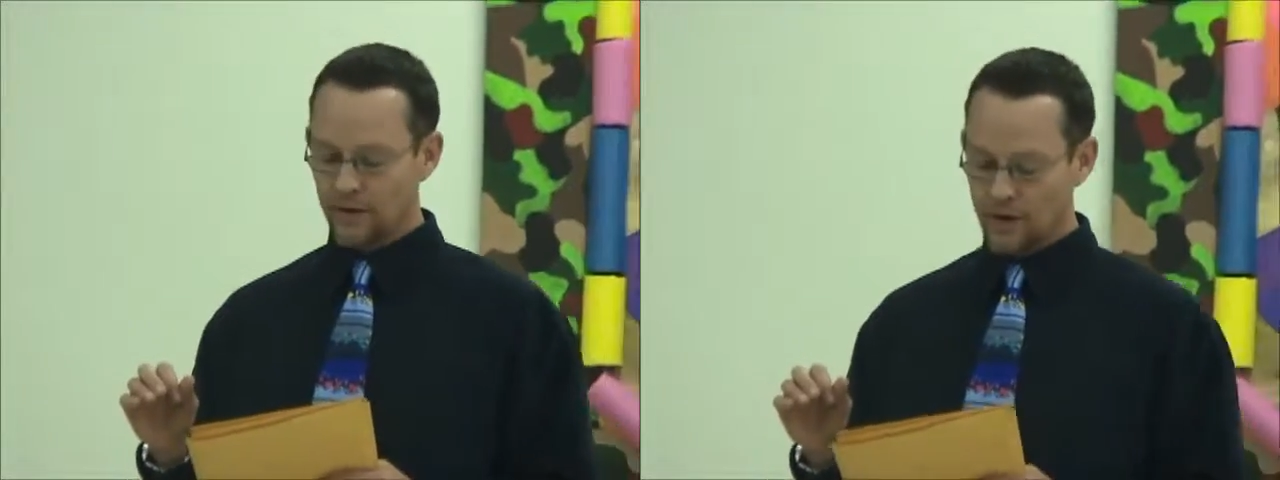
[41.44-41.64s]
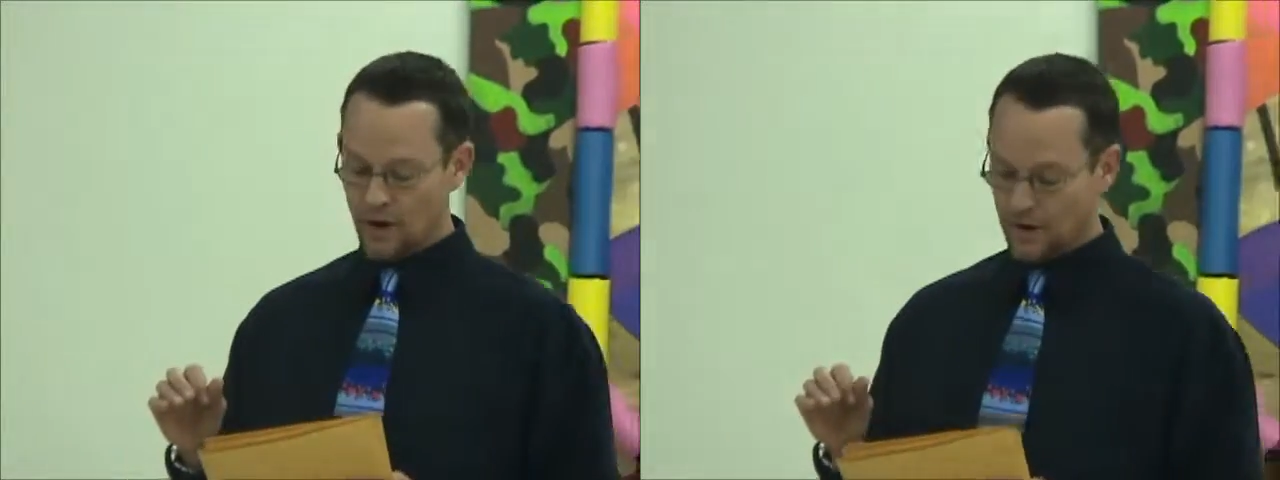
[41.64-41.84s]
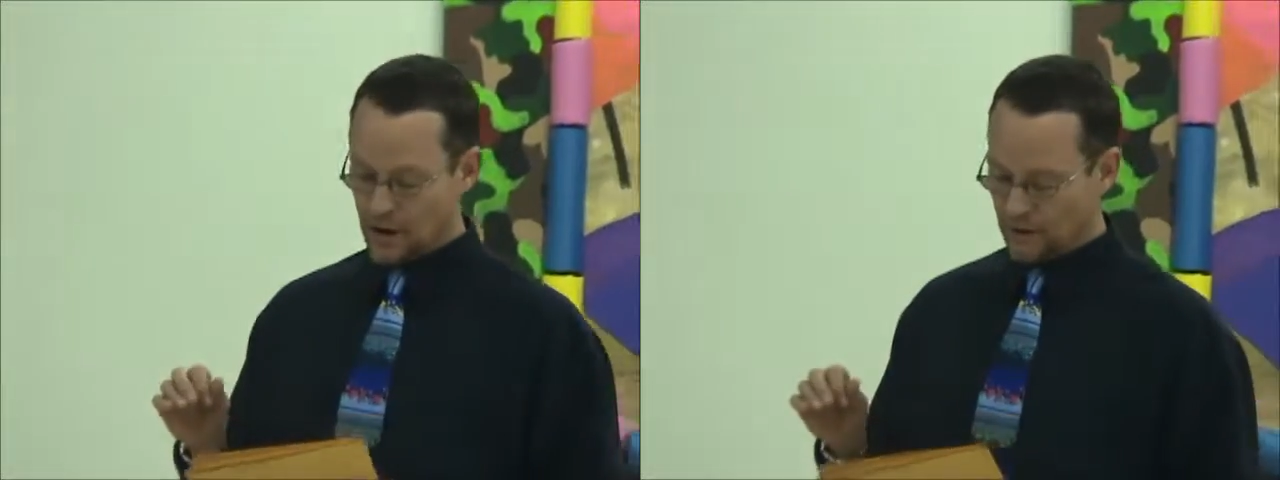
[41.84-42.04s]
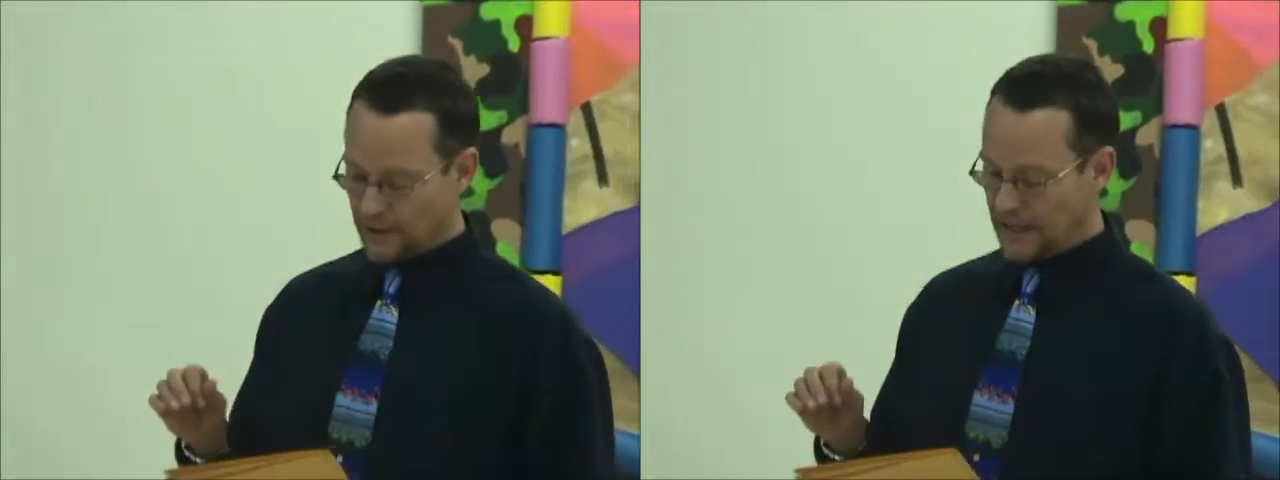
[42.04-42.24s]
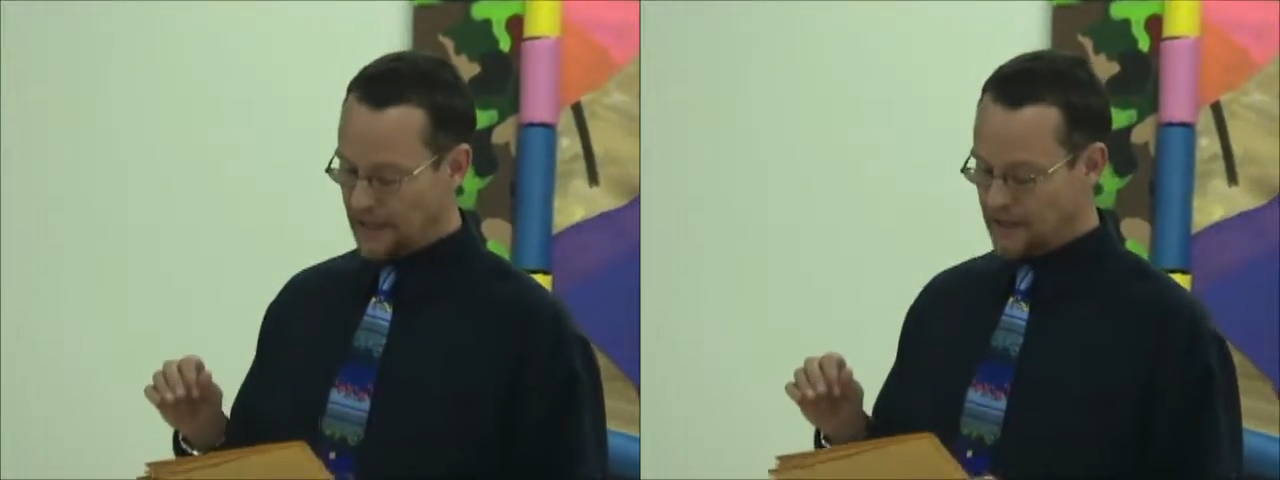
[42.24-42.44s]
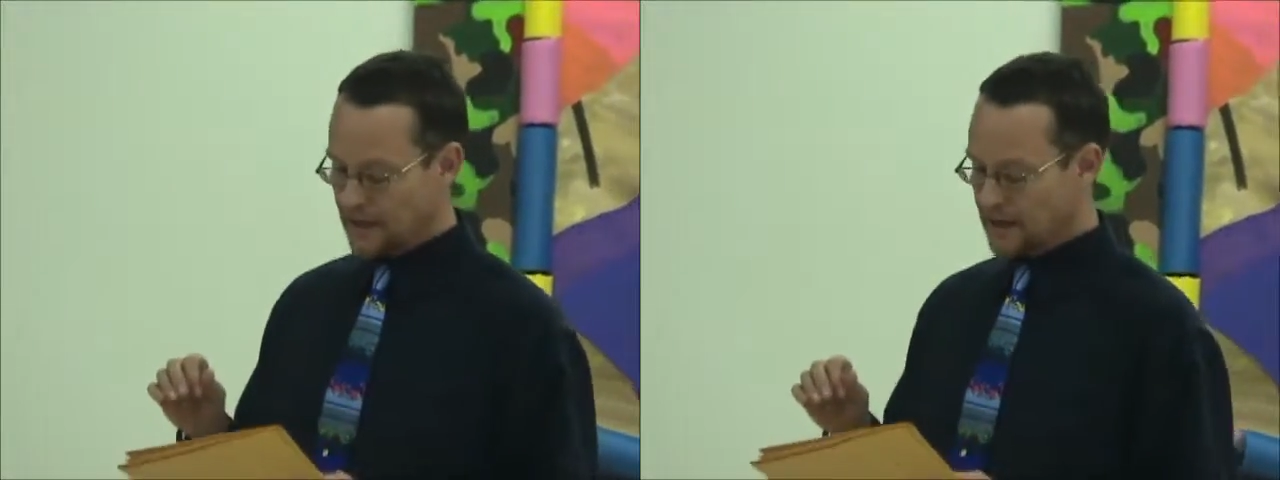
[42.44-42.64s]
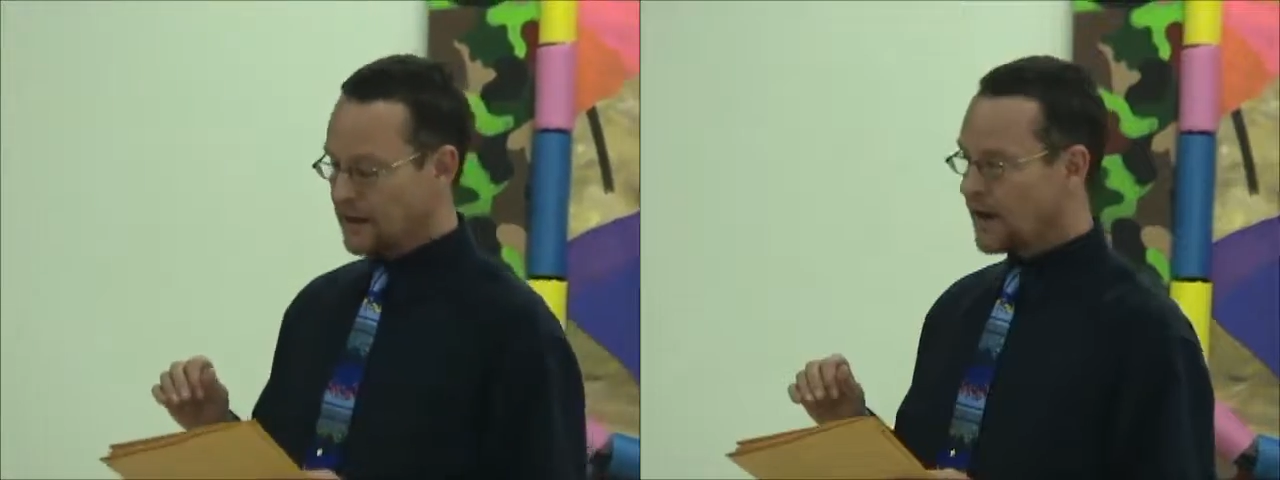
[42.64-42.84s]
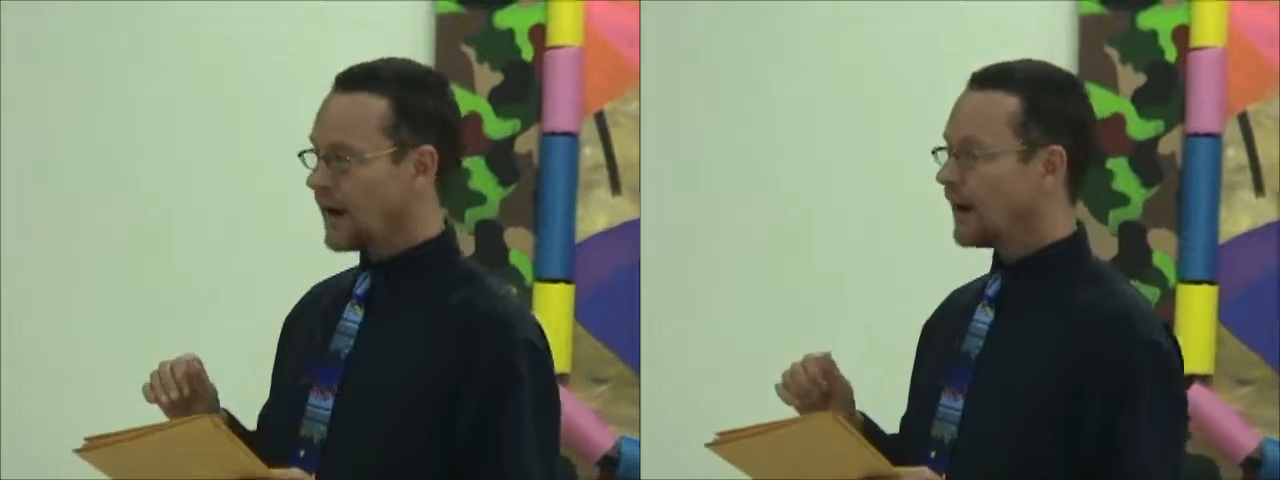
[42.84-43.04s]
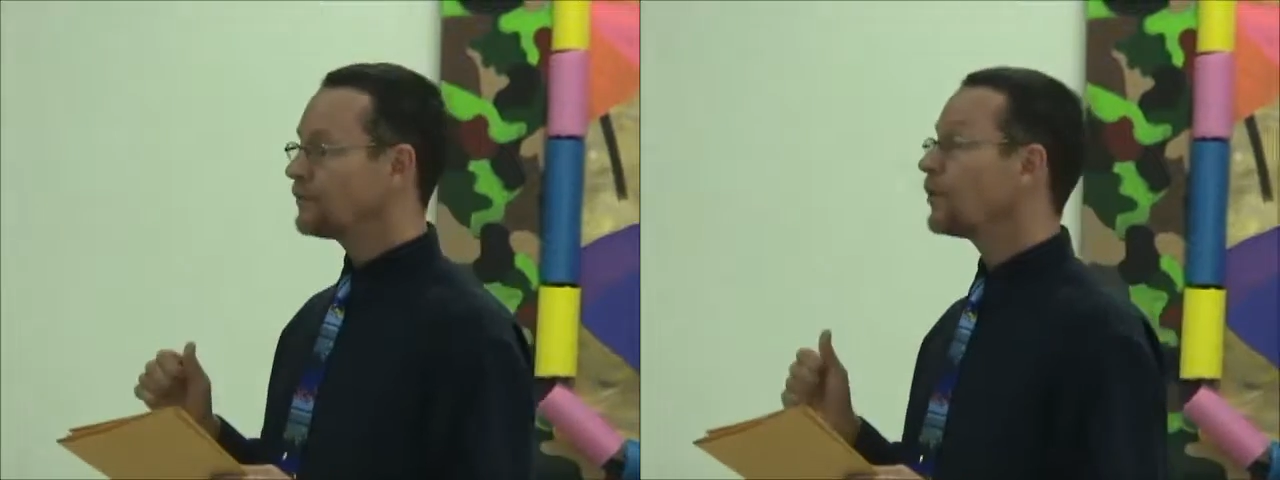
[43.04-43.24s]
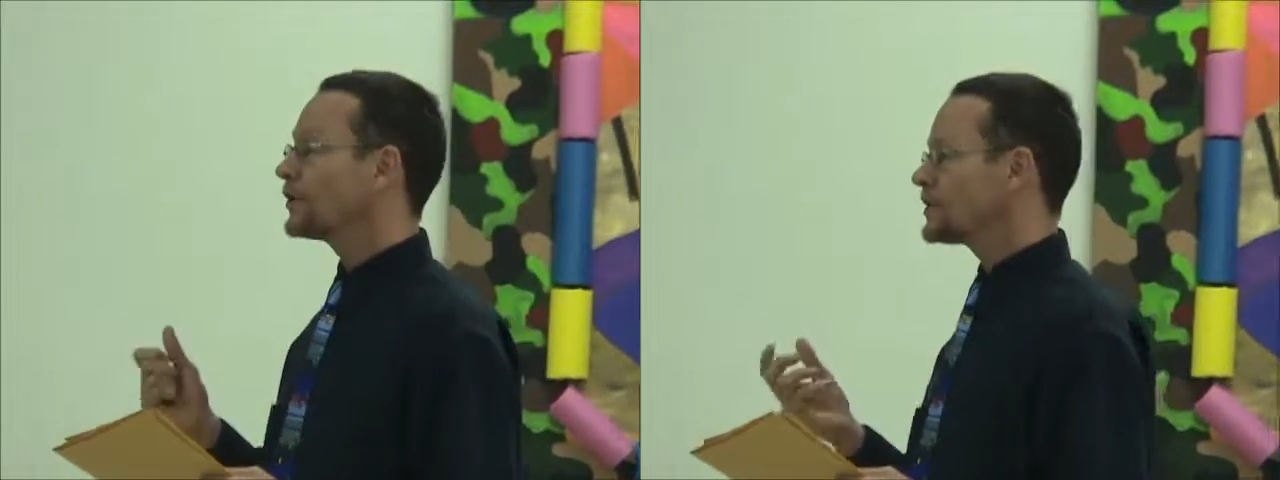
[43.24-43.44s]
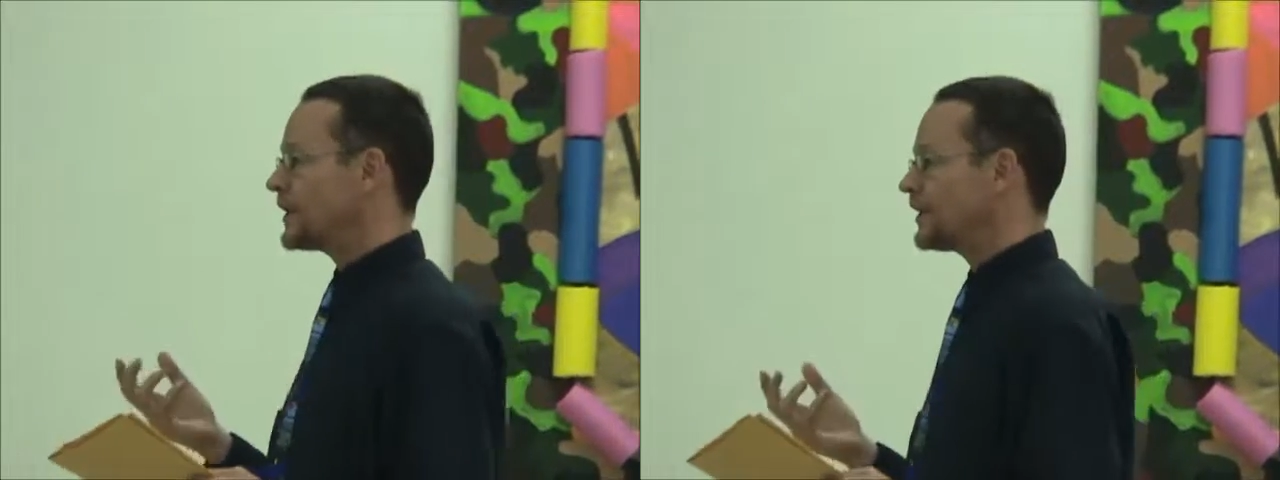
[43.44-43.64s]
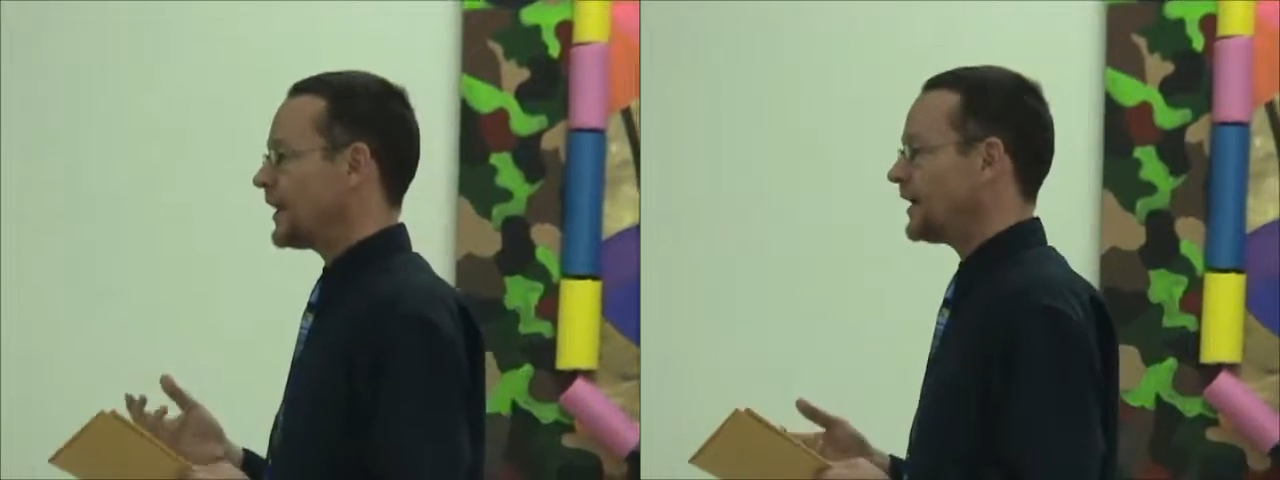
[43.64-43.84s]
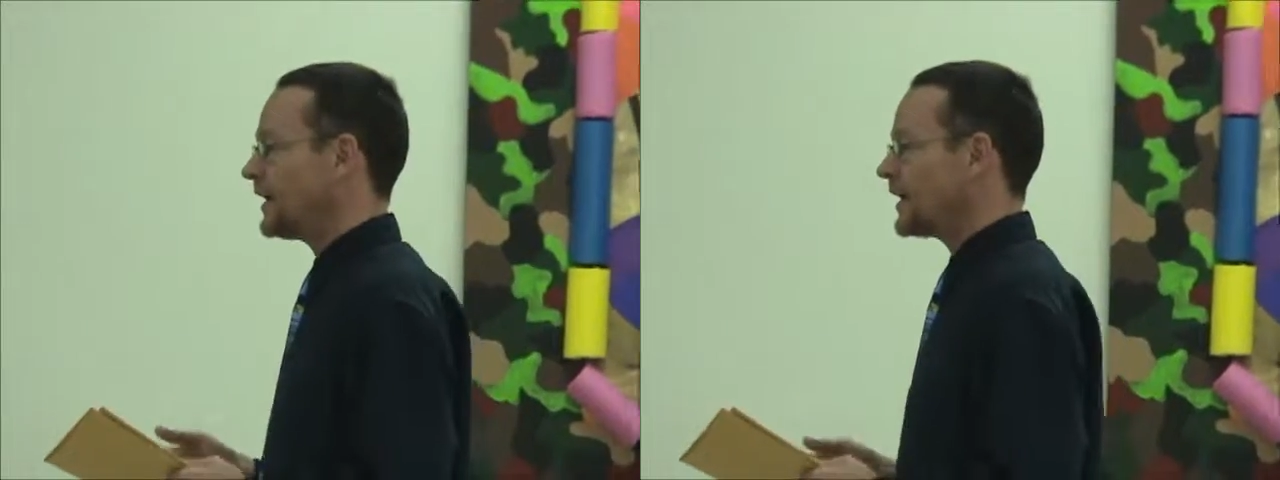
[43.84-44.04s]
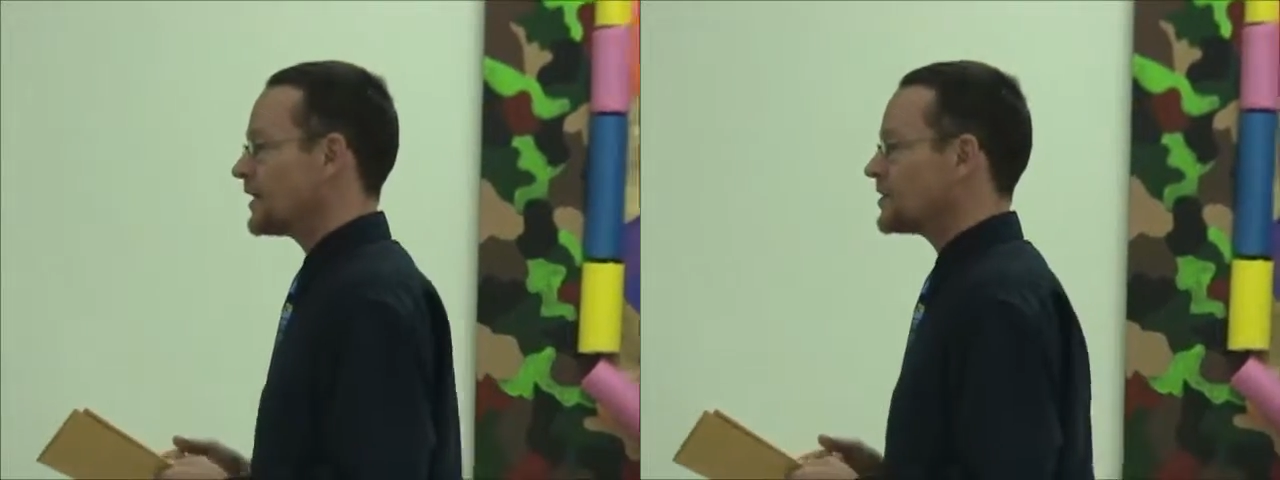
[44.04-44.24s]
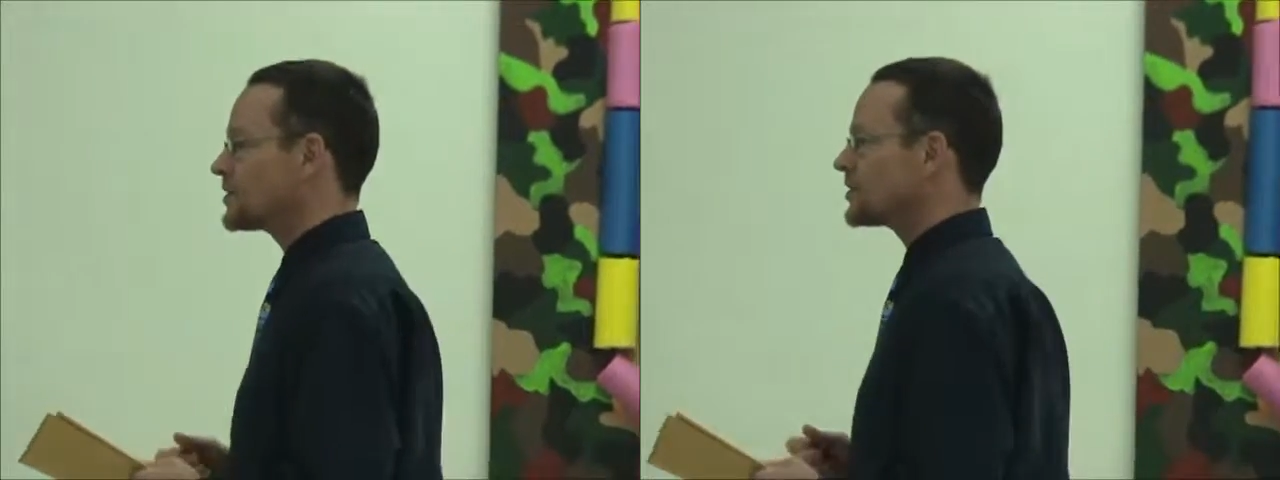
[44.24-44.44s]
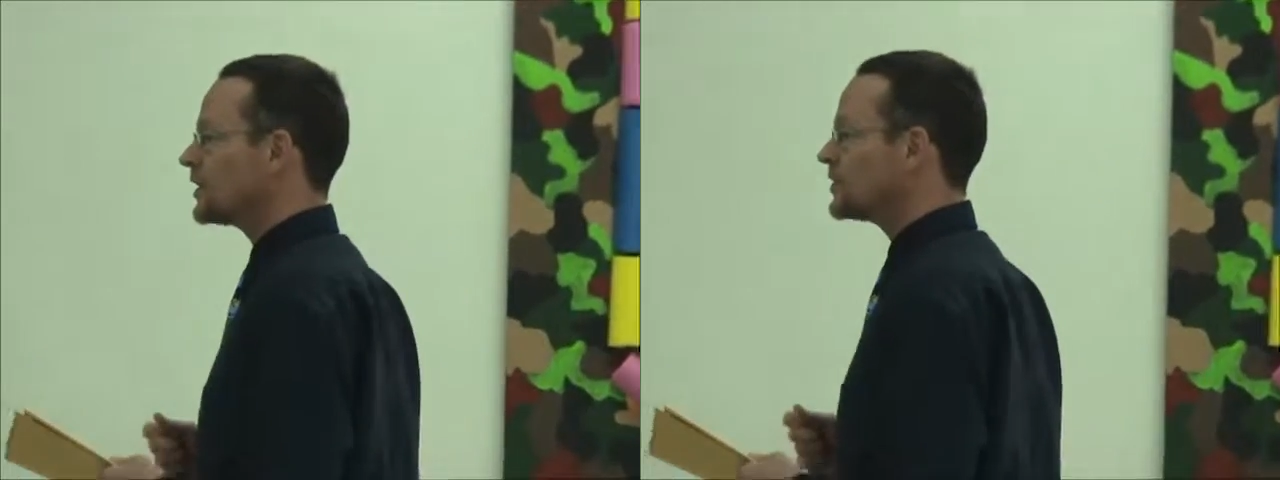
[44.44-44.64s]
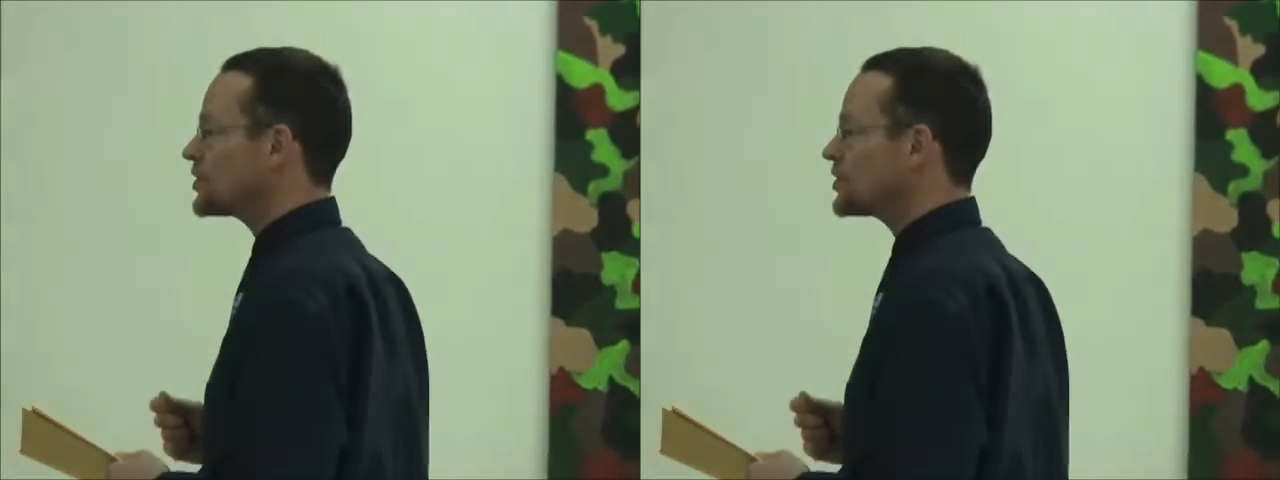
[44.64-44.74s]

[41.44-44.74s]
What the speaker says: You know, the only unfortunate thing is